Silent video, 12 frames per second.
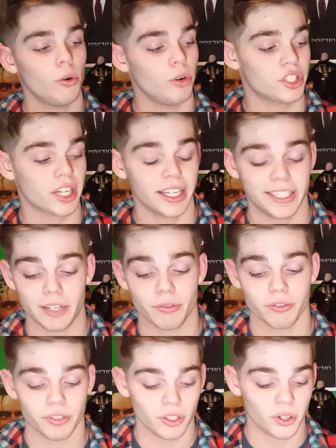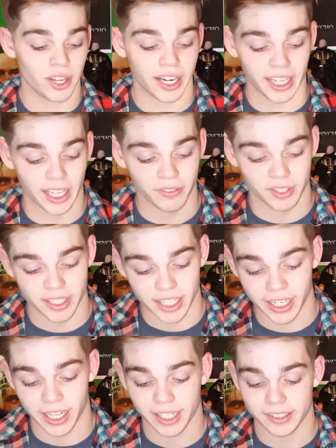which I did review, and I gave a
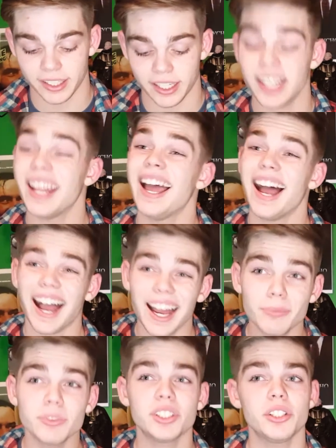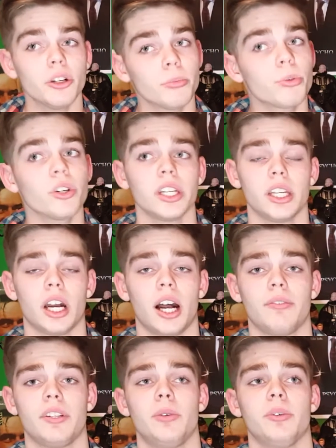10 out of 10. I'm still pretty
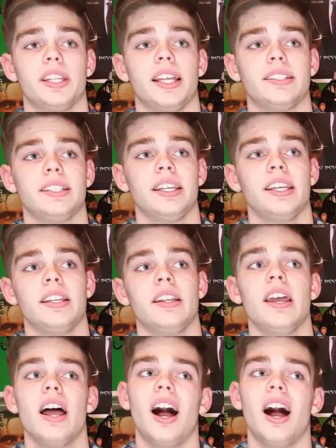confident with that 10.